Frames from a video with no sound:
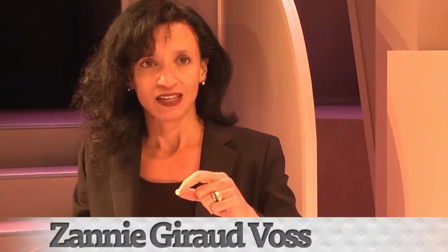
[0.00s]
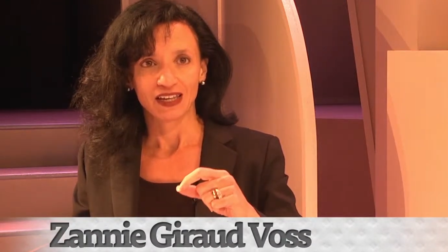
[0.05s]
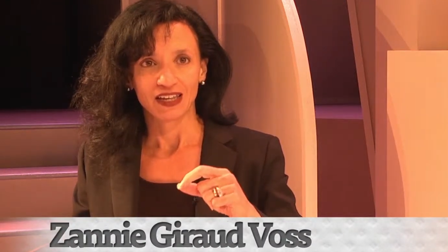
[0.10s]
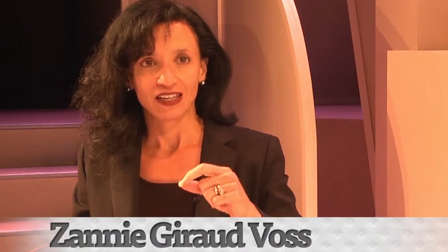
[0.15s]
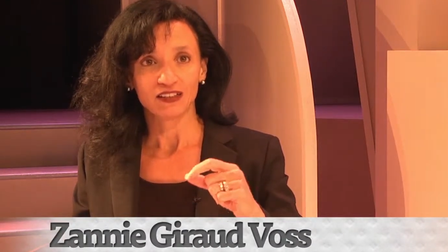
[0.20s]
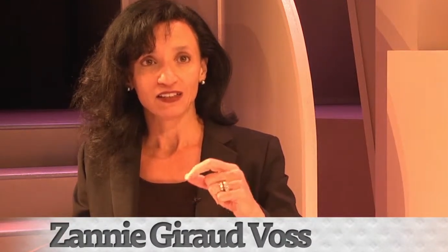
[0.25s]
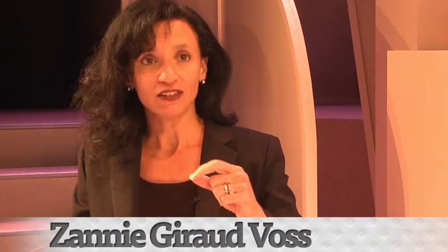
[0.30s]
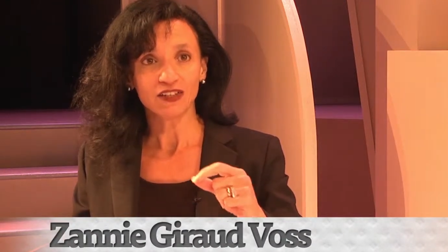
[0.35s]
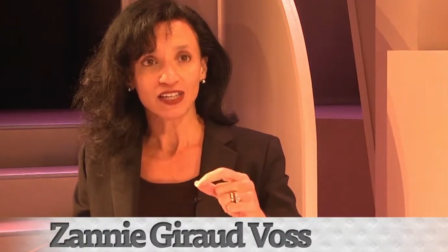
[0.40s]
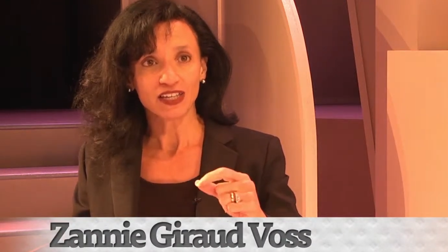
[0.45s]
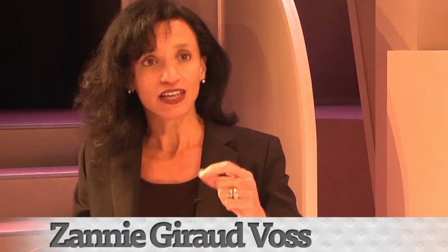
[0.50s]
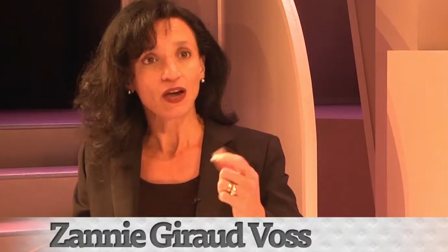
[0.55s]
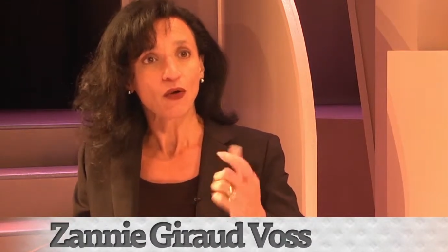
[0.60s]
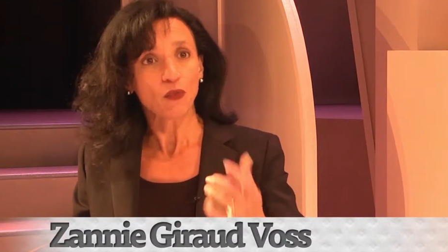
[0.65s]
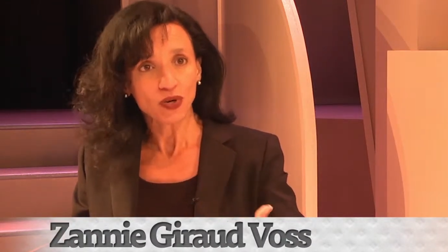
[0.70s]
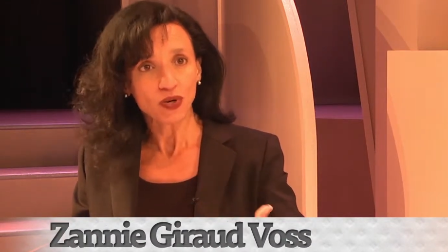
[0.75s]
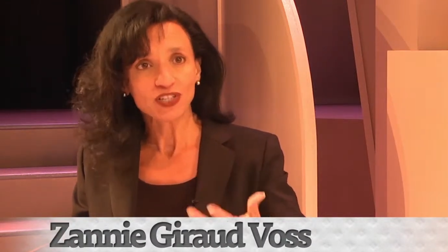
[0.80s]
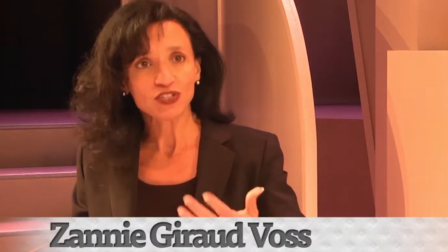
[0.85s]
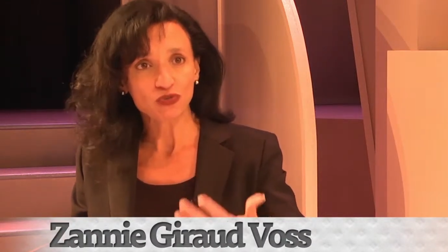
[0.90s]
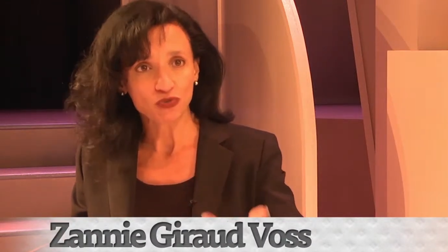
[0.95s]
and looking
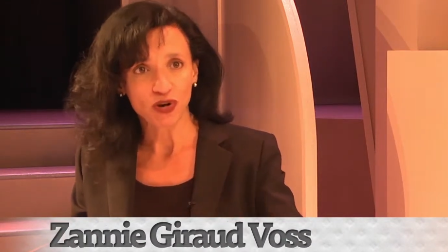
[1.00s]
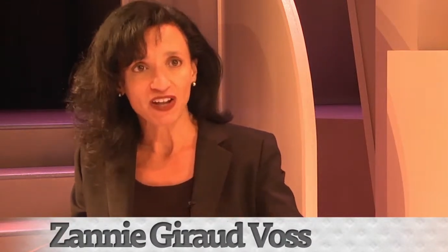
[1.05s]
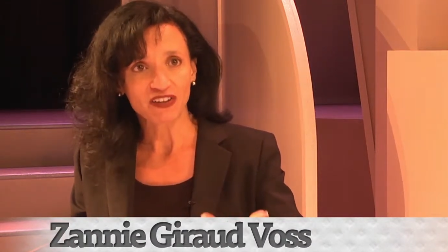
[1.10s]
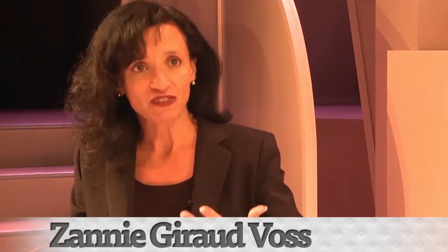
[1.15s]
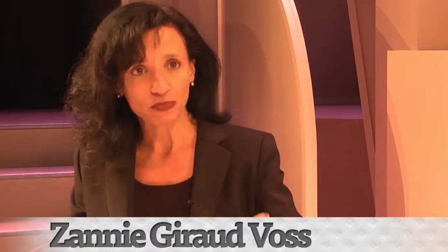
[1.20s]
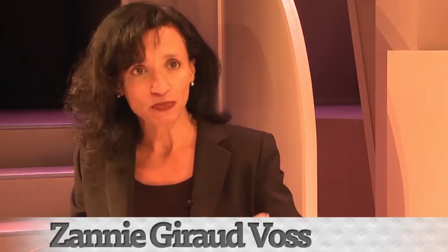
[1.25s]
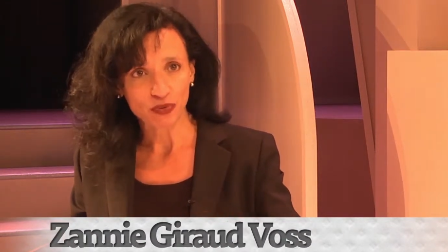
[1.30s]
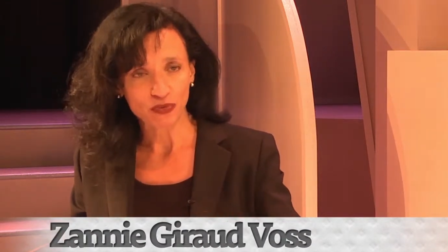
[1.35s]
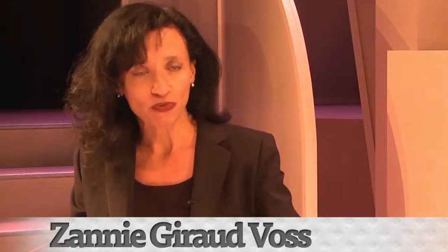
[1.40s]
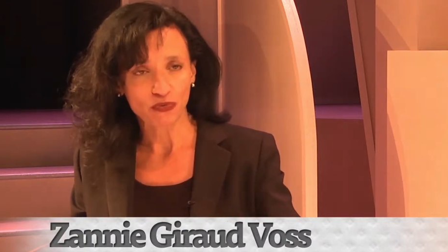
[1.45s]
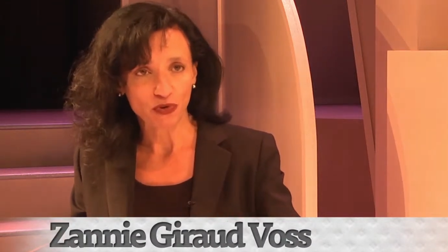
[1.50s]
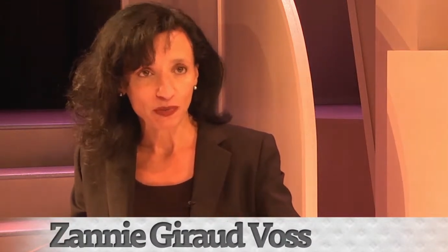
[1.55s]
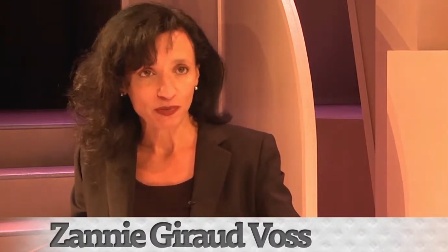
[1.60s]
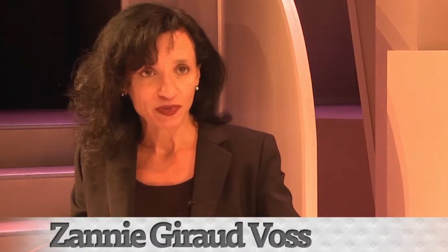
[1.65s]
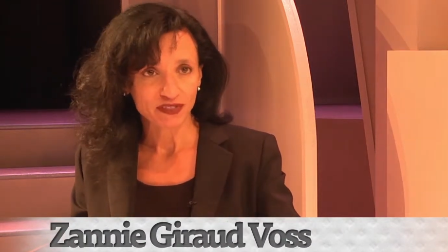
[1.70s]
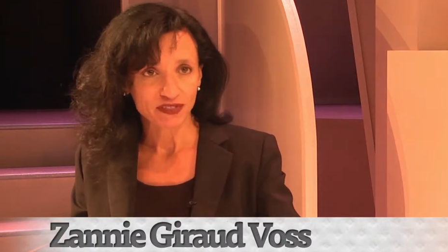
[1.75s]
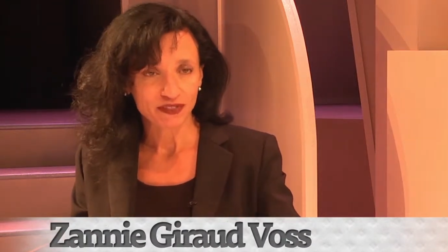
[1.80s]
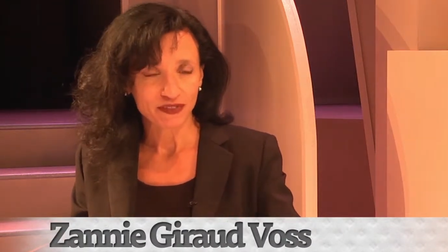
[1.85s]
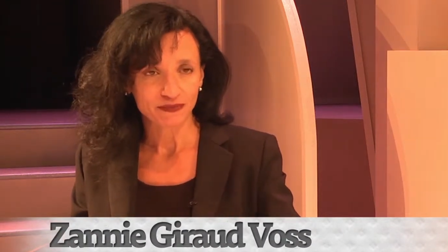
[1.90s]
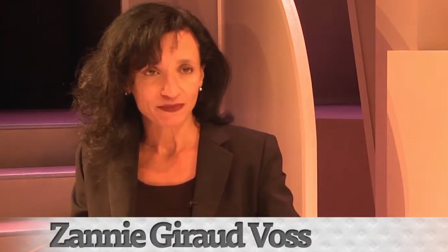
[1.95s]
at what drives
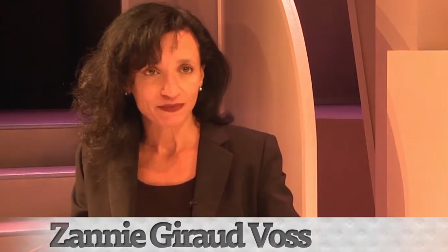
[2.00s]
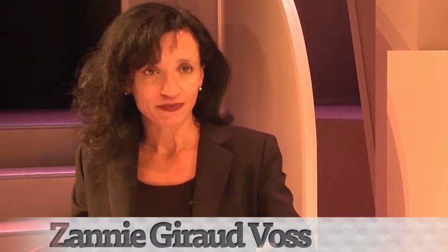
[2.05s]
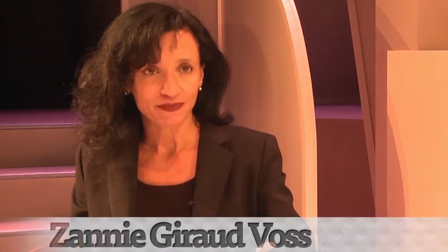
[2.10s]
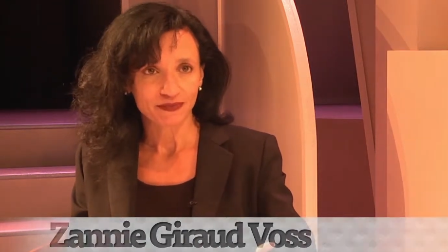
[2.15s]
performance.